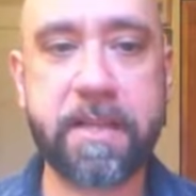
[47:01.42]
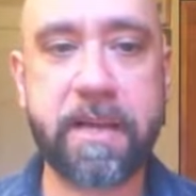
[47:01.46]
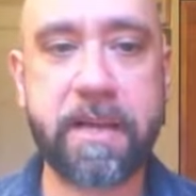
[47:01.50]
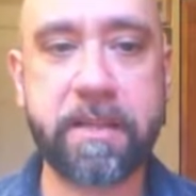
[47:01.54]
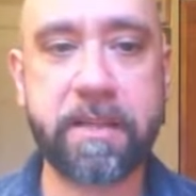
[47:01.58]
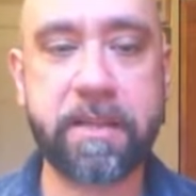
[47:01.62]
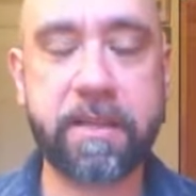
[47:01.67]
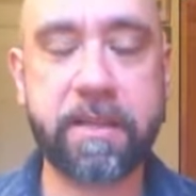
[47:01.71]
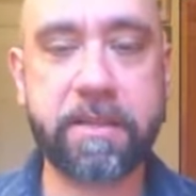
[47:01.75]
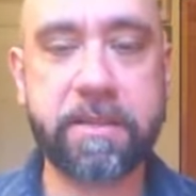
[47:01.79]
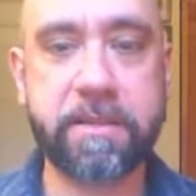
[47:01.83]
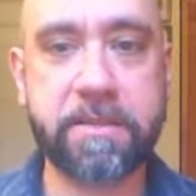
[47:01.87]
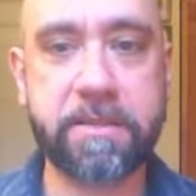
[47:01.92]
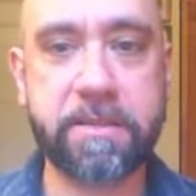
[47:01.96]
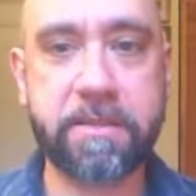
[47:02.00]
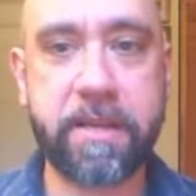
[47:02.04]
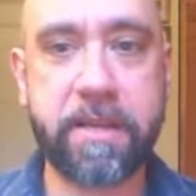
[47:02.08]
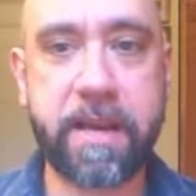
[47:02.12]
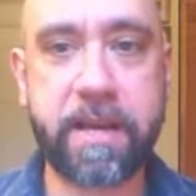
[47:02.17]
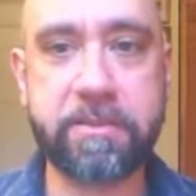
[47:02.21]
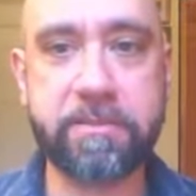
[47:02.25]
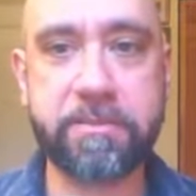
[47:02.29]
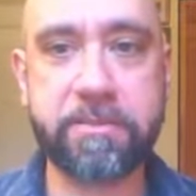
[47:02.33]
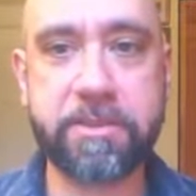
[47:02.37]
like to
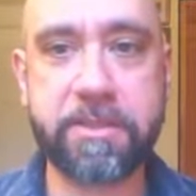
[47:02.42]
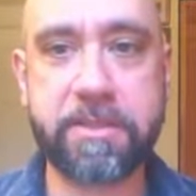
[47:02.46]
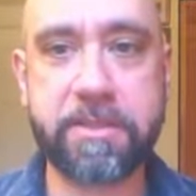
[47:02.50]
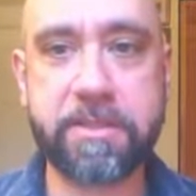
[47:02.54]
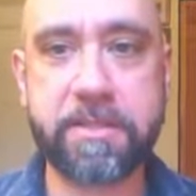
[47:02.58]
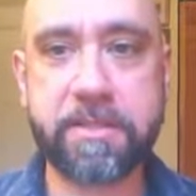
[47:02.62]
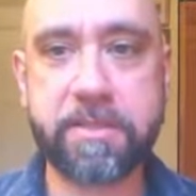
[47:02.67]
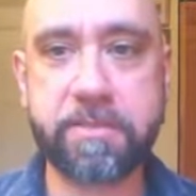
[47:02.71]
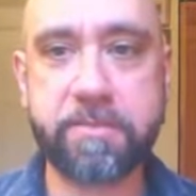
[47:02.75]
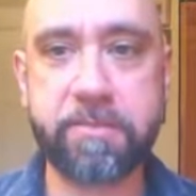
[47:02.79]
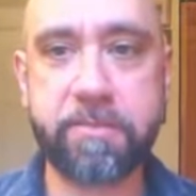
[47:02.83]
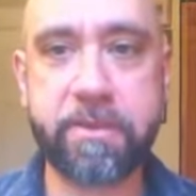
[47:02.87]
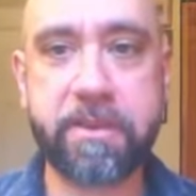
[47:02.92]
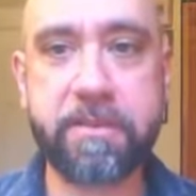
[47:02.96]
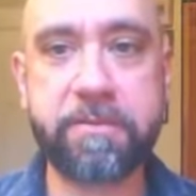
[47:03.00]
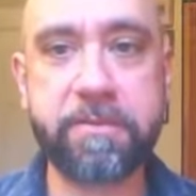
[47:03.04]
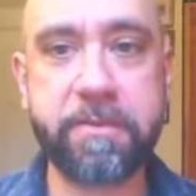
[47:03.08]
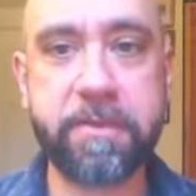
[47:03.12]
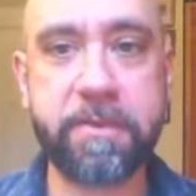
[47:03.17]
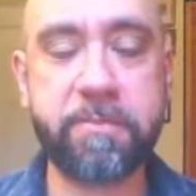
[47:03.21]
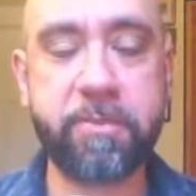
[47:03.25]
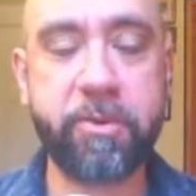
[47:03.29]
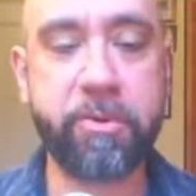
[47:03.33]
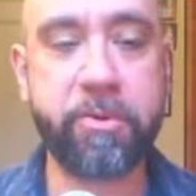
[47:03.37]
now just
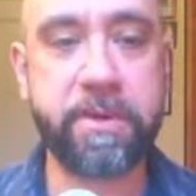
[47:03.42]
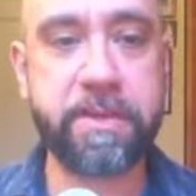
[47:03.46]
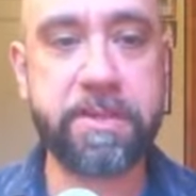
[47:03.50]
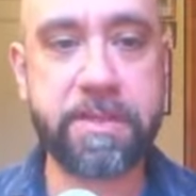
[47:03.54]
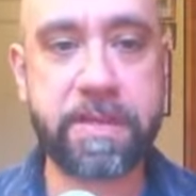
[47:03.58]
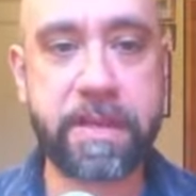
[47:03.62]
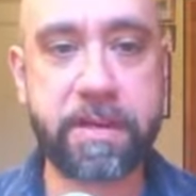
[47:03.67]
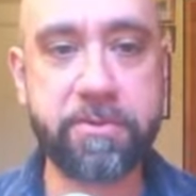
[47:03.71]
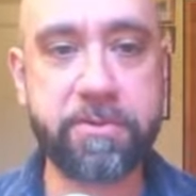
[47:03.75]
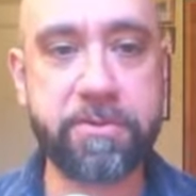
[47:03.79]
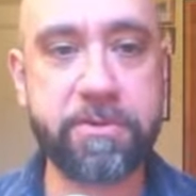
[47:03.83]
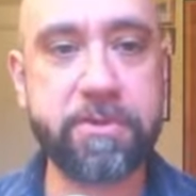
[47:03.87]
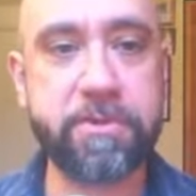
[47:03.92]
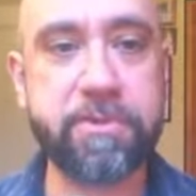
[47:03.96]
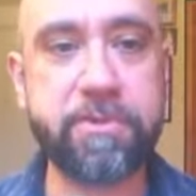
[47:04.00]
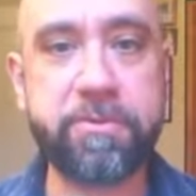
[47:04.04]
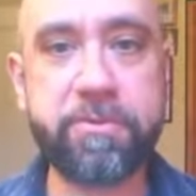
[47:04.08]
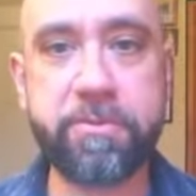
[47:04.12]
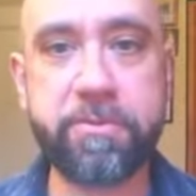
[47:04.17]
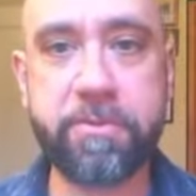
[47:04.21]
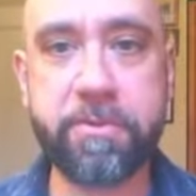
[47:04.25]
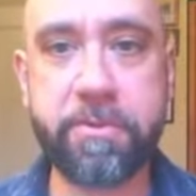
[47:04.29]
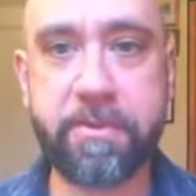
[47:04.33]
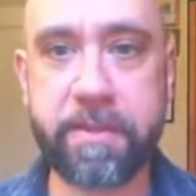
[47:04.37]
briefly point out
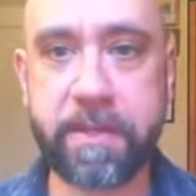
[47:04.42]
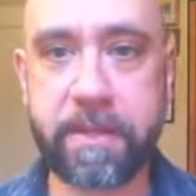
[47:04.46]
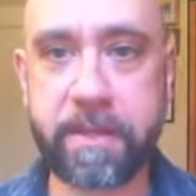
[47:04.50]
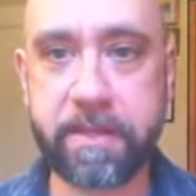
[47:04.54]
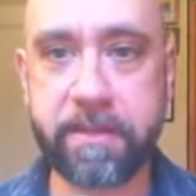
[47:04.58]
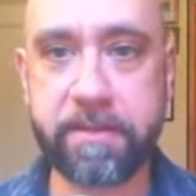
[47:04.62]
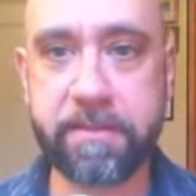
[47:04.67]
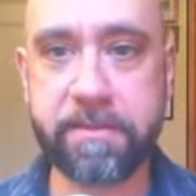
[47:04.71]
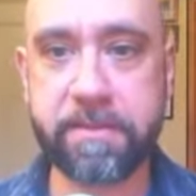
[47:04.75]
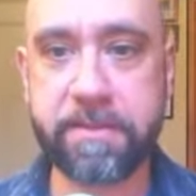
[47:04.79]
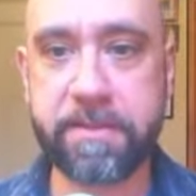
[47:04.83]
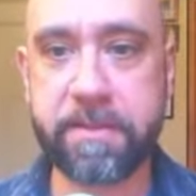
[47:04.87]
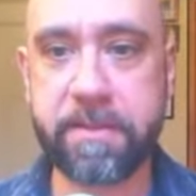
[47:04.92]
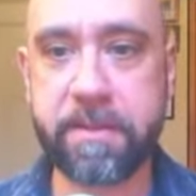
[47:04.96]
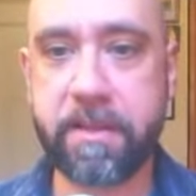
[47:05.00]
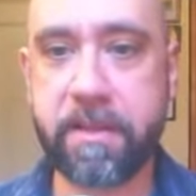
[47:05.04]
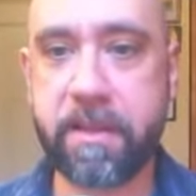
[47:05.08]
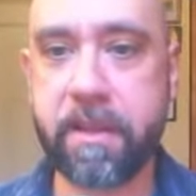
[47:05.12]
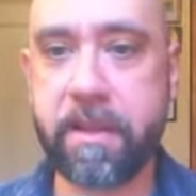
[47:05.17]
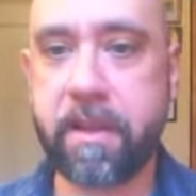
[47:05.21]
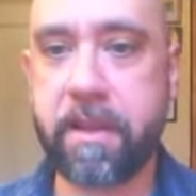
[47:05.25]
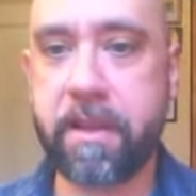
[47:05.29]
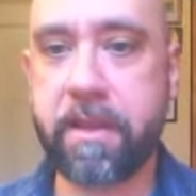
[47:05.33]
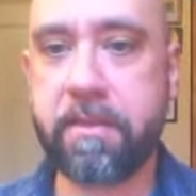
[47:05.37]
two things
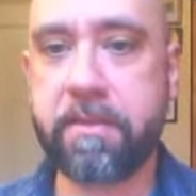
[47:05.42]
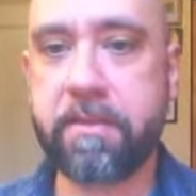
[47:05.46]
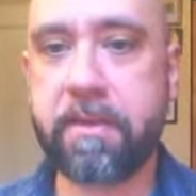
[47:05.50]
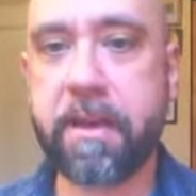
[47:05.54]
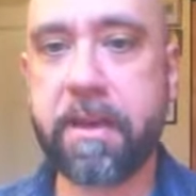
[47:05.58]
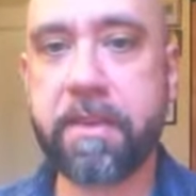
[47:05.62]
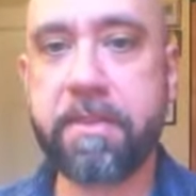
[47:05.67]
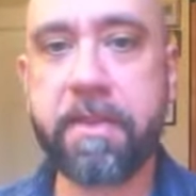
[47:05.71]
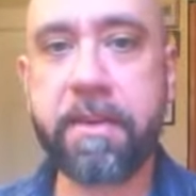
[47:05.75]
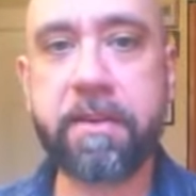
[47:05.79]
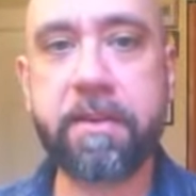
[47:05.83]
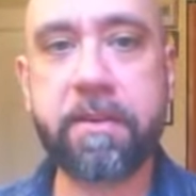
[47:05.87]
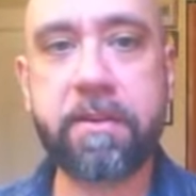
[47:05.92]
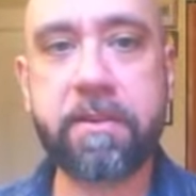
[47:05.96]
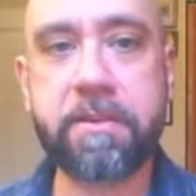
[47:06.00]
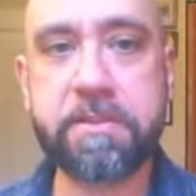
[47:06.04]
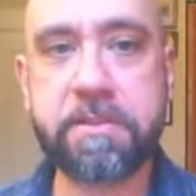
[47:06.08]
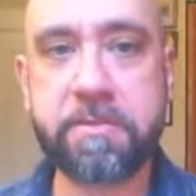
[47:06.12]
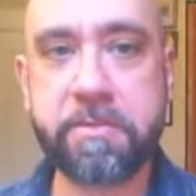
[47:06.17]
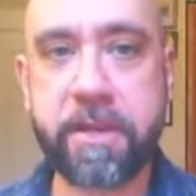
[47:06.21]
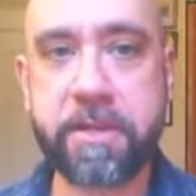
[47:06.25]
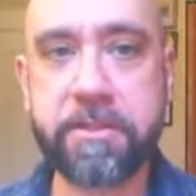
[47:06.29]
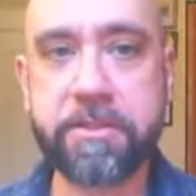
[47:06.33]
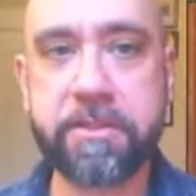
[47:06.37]
that I think are
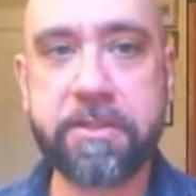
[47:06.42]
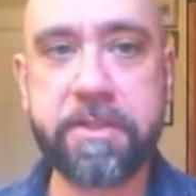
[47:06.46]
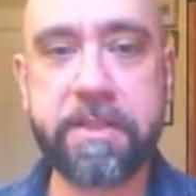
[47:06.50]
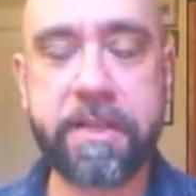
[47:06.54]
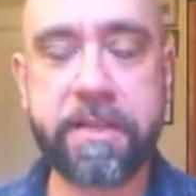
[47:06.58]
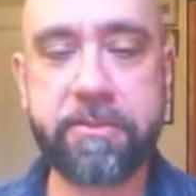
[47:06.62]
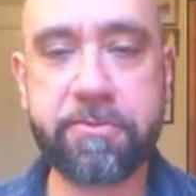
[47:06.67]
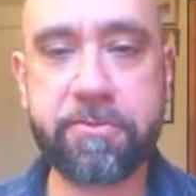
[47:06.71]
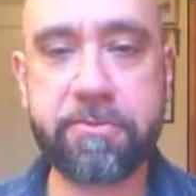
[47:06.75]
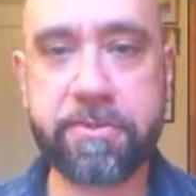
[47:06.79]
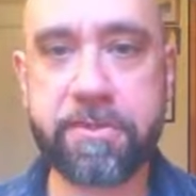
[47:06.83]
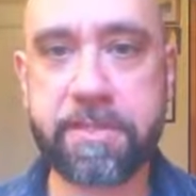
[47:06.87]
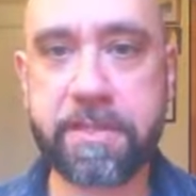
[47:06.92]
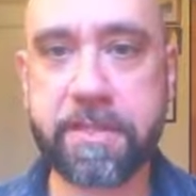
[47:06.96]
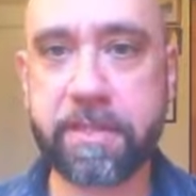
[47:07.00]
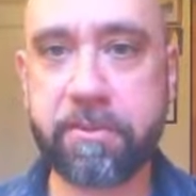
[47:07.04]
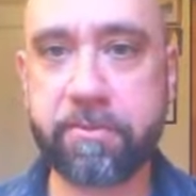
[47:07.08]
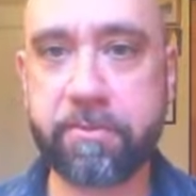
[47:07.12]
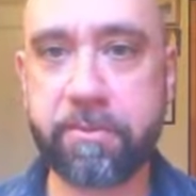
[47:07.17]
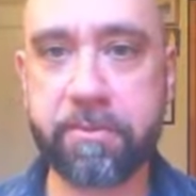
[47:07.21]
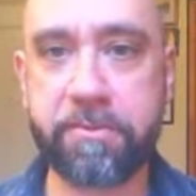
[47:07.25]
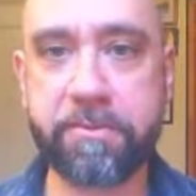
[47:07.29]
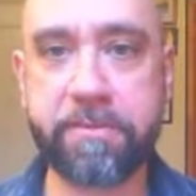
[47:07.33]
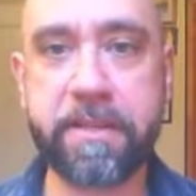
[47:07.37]
especially interesting and
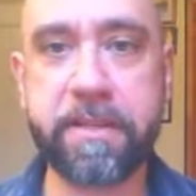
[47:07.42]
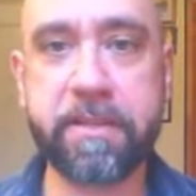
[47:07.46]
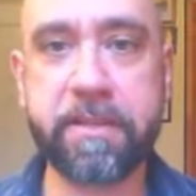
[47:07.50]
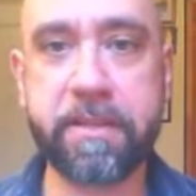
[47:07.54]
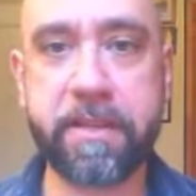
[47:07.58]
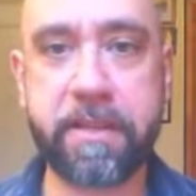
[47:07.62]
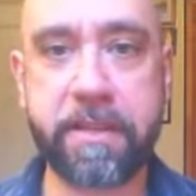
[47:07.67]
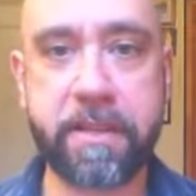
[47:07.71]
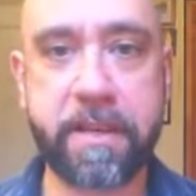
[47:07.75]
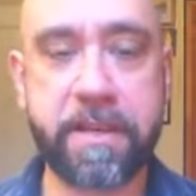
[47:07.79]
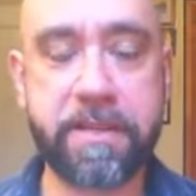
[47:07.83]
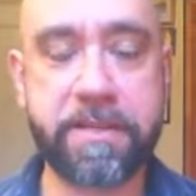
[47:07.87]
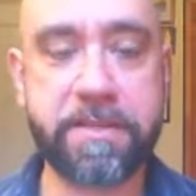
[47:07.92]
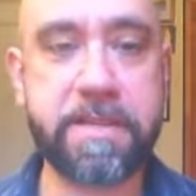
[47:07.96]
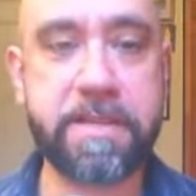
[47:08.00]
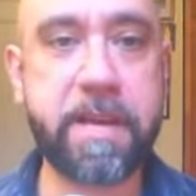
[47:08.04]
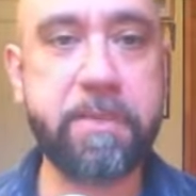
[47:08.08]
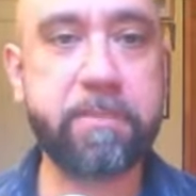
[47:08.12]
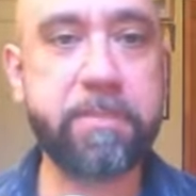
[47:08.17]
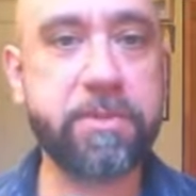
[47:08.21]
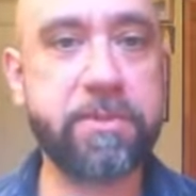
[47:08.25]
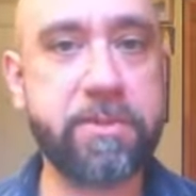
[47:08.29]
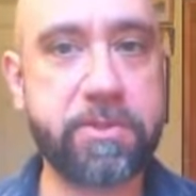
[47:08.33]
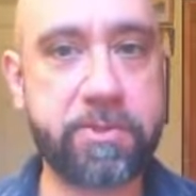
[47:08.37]
revealing and
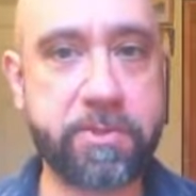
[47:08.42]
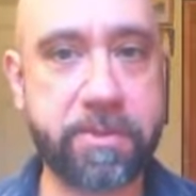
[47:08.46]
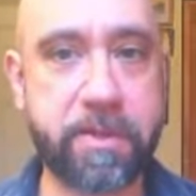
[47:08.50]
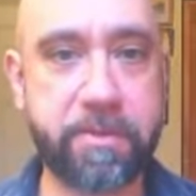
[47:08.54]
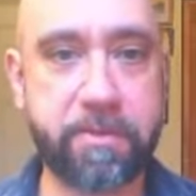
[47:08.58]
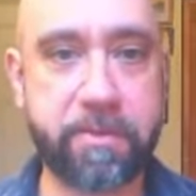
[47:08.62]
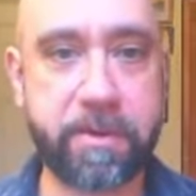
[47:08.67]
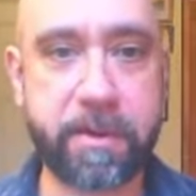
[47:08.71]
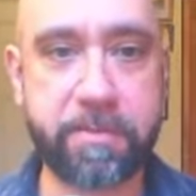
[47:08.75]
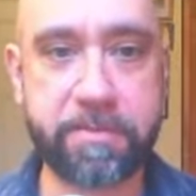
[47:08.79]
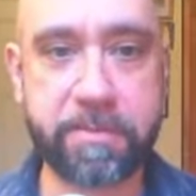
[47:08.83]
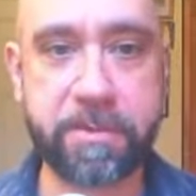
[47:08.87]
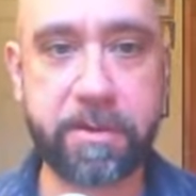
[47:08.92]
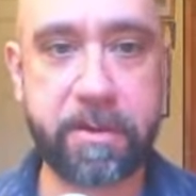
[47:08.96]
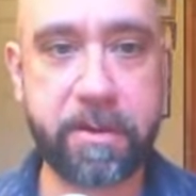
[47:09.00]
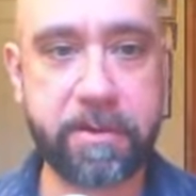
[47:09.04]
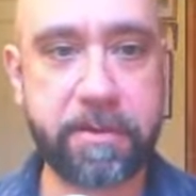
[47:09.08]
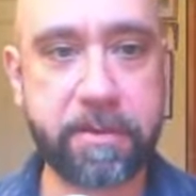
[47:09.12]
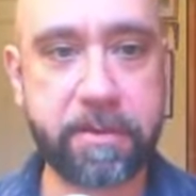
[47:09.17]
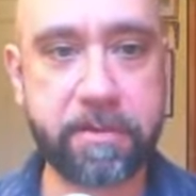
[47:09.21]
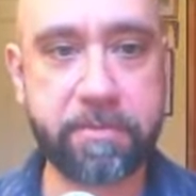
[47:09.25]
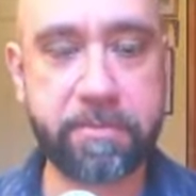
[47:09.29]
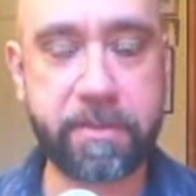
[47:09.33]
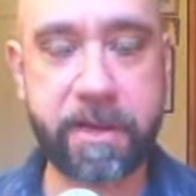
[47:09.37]
demonstrate what I'm
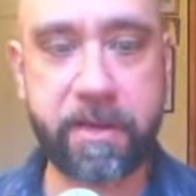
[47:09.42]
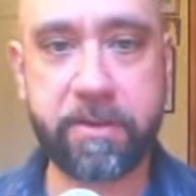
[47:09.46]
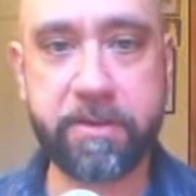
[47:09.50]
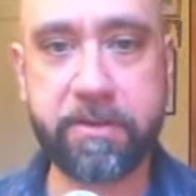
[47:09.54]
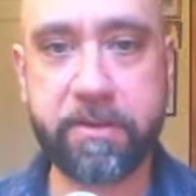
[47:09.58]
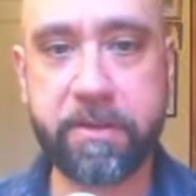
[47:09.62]
talking about.